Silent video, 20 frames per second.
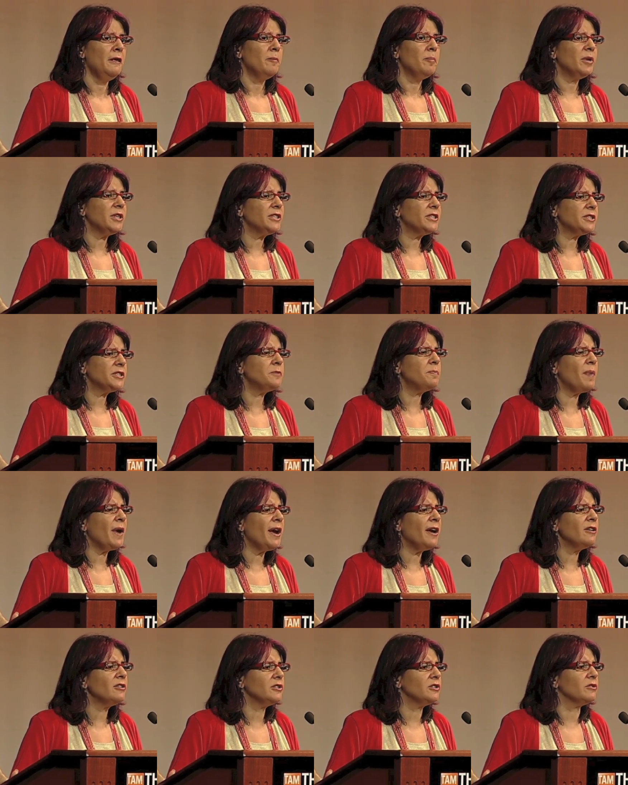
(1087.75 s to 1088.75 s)
But
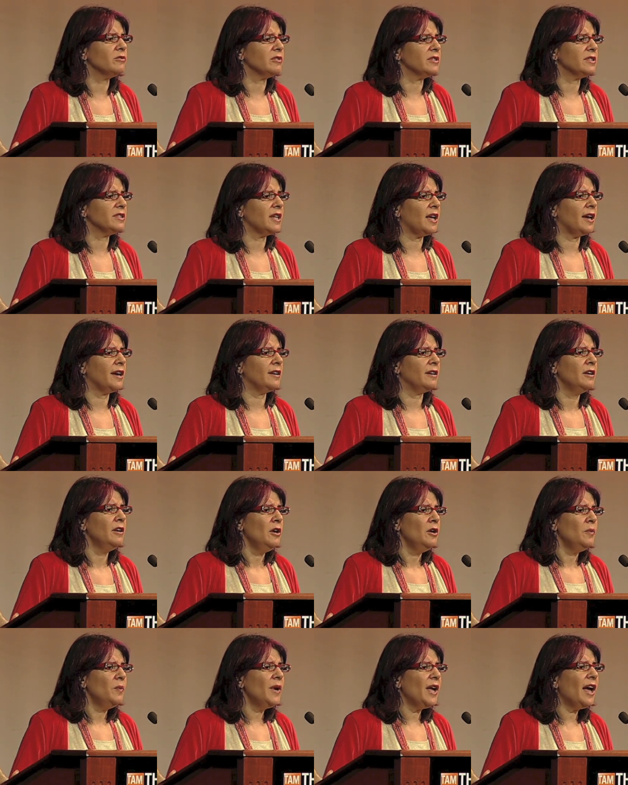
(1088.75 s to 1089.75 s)
despair suicide.
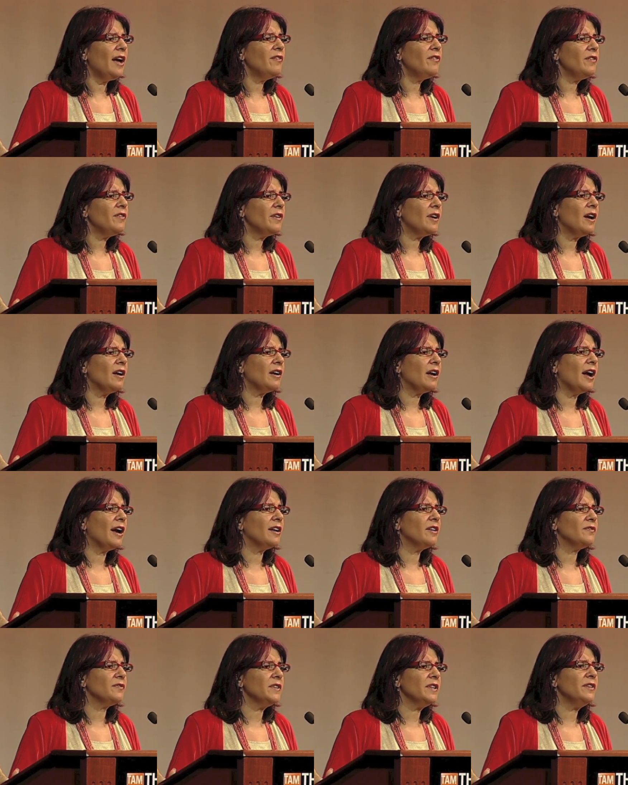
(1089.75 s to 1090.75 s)
We have a, a kind
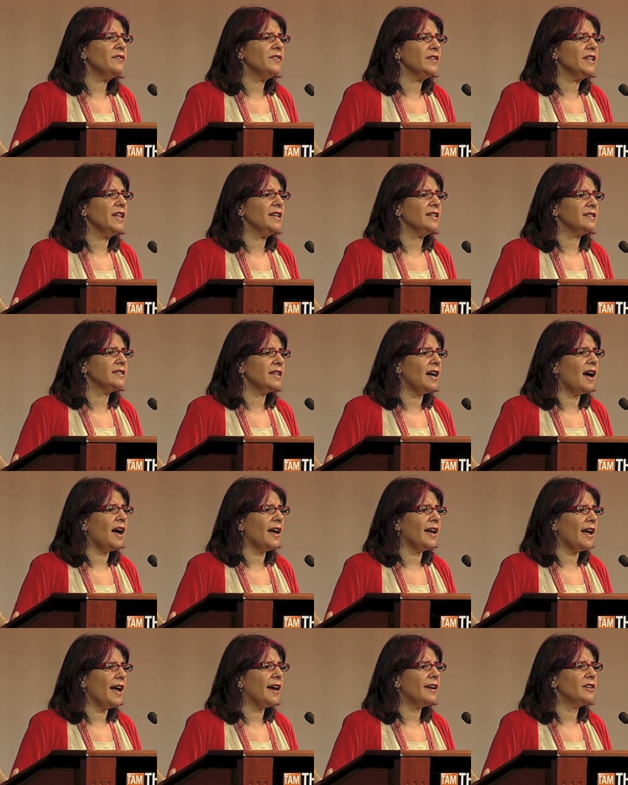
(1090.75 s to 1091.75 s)
of live and let
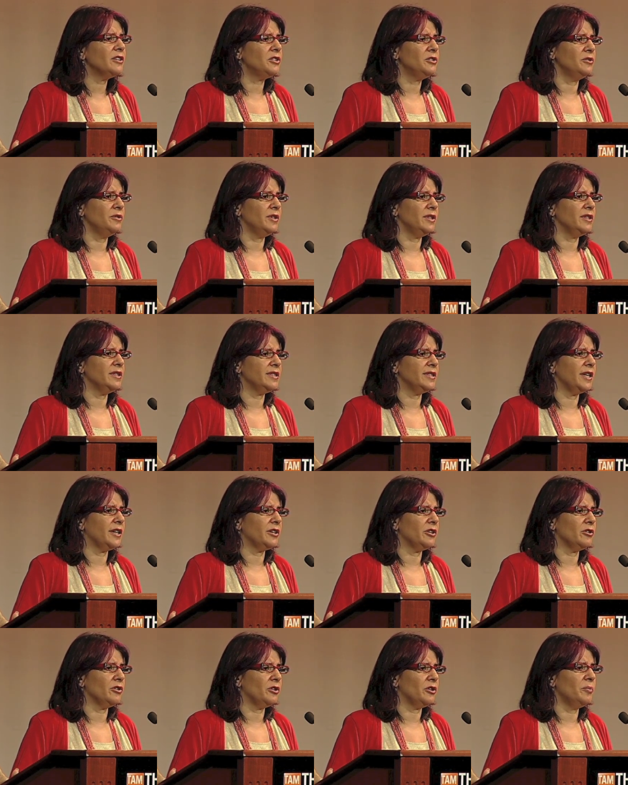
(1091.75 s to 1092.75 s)
die attitude in the
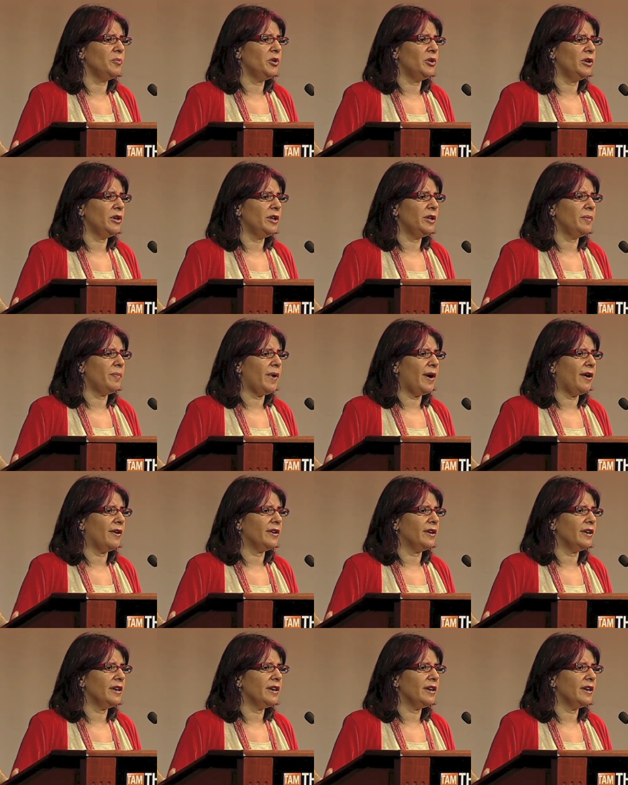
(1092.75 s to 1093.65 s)
secular community about it.